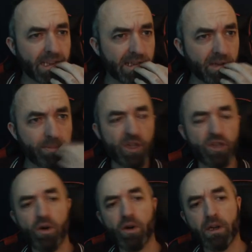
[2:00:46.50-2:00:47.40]
Nobody's
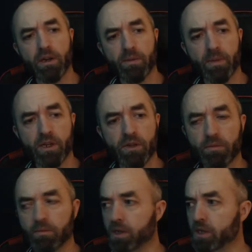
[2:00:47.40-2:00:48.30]
talking. Is my
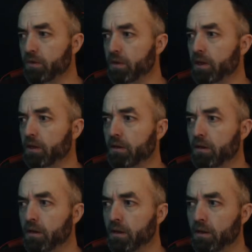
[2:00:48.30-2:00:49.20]
story
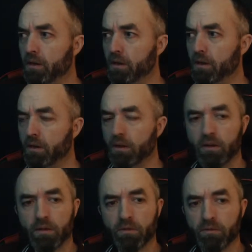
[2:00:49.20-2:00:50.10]

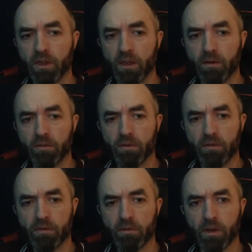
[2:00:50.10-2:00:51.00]
really,
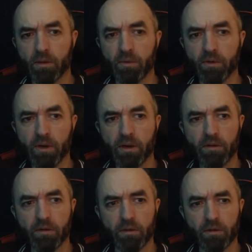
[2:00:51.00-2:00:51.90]
like, boring, or...